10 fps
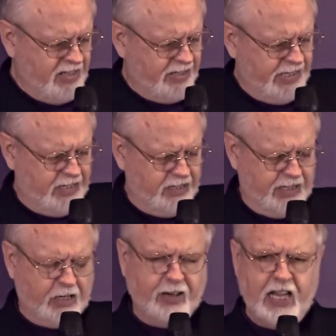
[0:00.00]
Now,
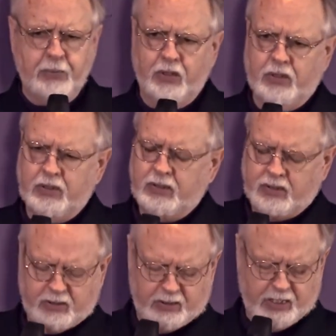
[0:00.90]
our admiral
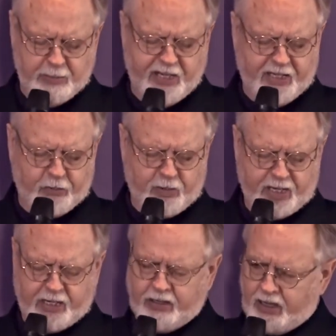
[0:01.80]
immediately
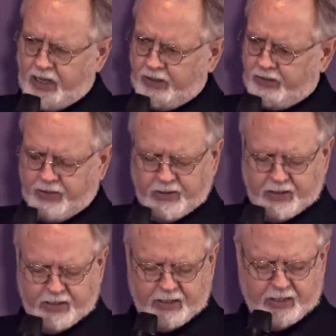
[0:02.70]
recognized
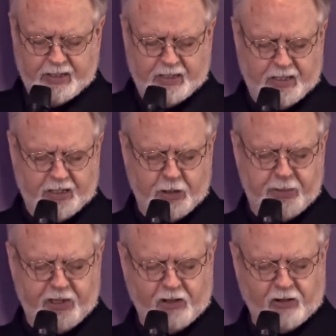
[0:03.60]
the
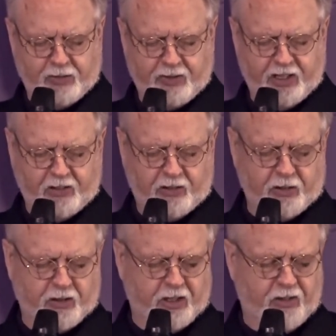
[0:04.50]
potential for
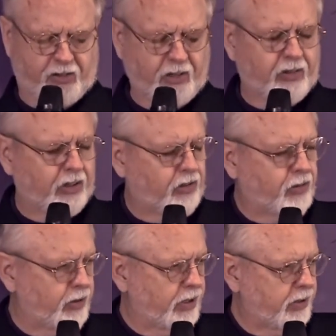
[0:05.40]
this logistics
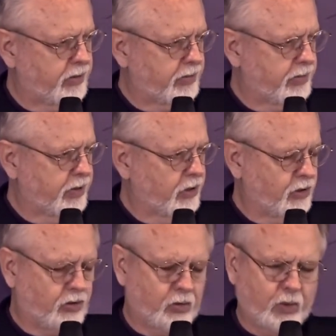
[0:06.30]
trick
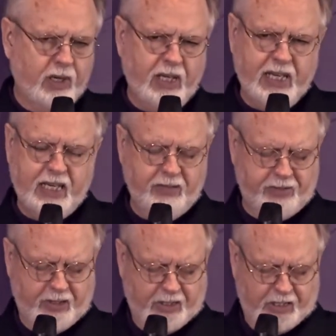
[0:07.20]
to
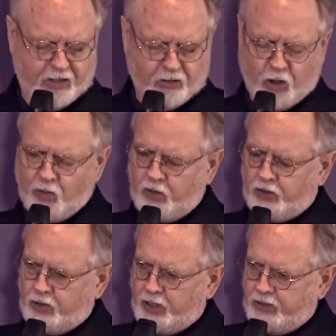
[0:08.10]
relieve his
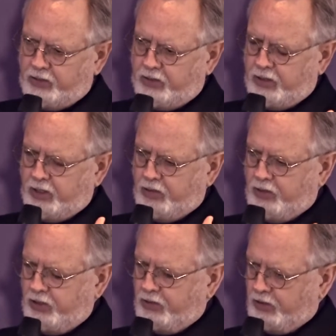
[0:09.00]
overstressed
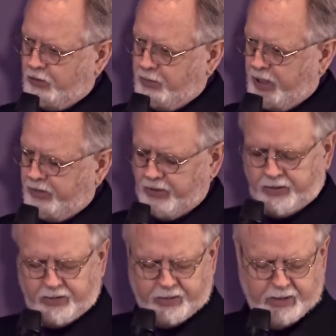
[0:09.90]
logistics
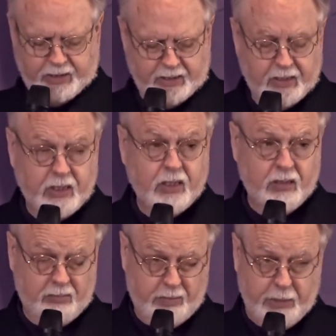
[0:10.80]
budgets.
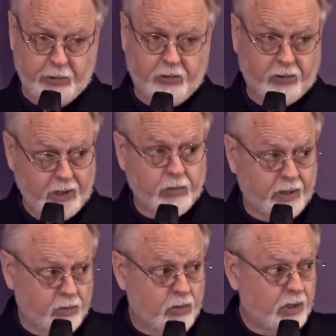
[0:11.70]
People see
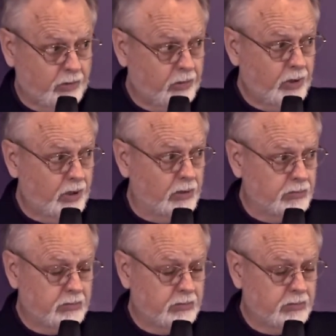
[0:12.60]
what they want to see.